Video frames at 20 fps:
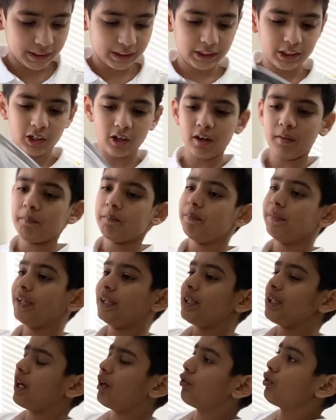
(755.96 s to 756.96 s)
here,
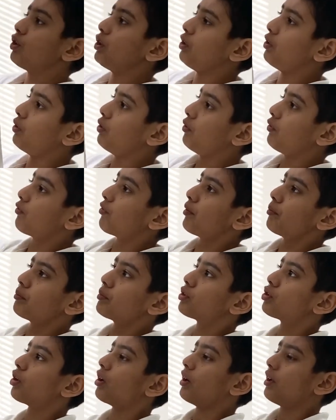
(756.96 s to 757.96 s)
it tells you from
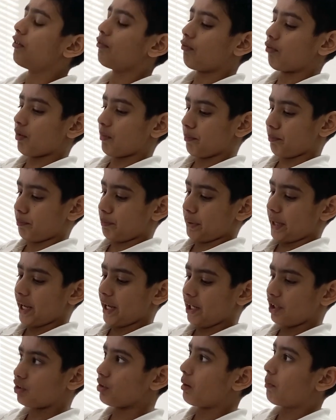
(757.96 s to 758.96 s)
starting from
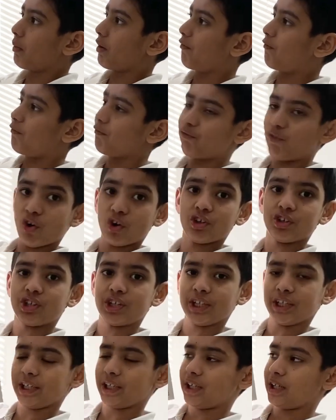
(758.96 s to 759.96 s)
page number
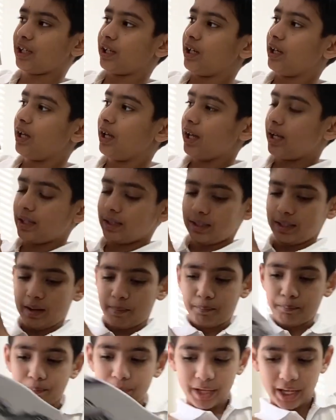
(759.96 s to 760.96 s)
14 to
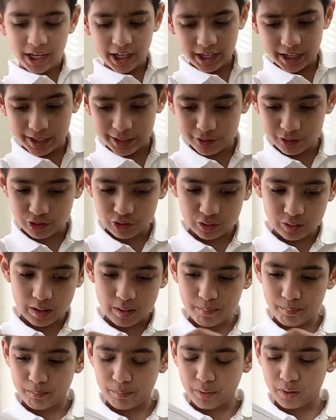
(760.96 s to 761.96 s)
page
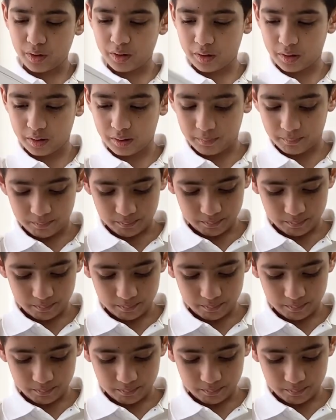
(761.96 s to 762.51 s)
number